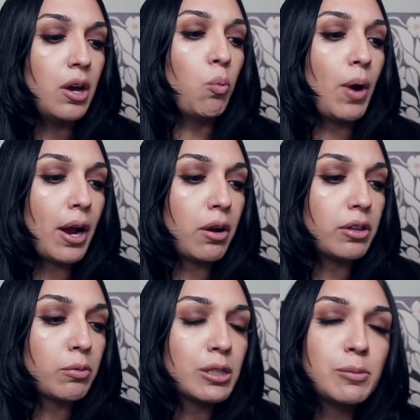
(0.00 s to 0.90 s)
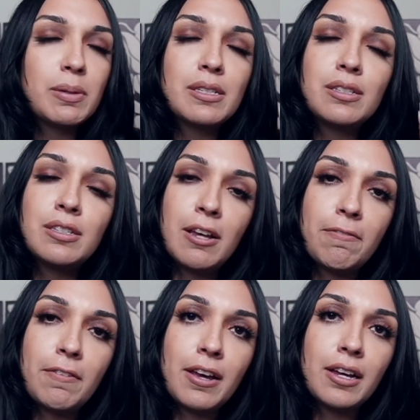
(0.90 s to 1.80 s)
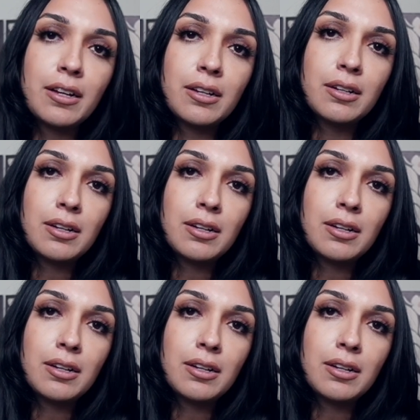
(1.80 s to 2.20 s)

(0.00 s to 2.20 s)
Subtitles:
where there were specific